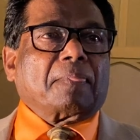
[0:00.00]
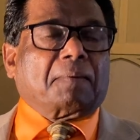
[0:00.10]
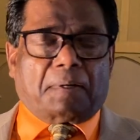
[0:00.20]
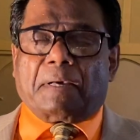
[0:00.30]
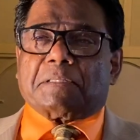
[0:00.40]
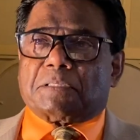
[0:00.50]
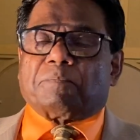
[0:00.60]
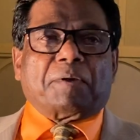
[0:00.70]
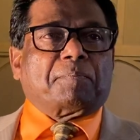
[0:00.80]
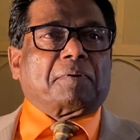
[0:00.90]
You can ask some
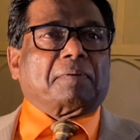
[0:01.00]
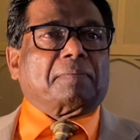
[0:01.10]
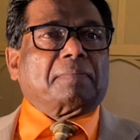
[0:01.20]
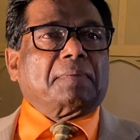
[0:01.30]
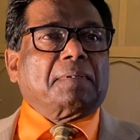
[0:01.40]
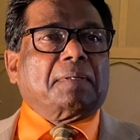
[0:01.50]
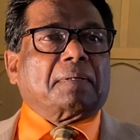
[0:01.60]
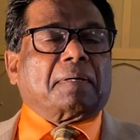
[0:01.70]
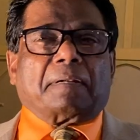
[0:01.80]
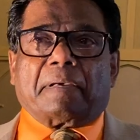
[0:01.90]
people,
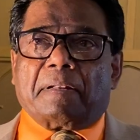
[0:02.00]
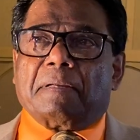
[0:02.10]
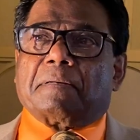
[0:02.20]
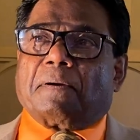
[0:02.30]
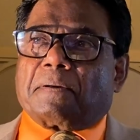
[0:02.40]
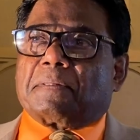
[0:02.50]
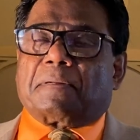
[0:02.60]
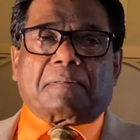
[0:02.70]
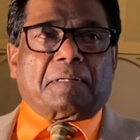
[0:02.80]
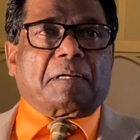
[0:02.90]
can any
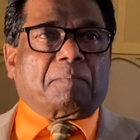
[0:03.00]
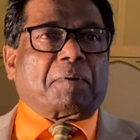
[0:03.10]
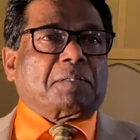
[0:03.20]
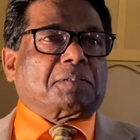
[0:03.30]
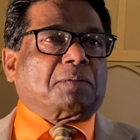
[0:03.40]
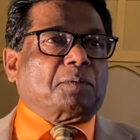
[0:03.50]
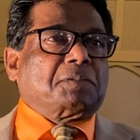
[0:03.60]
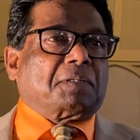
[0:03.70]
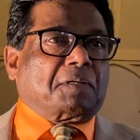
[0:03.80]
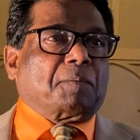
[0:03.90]
doctor tell a patient who
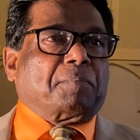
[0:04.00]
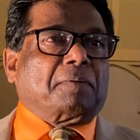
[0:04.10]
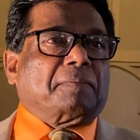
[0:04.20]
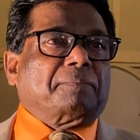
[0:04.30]
is a cripple,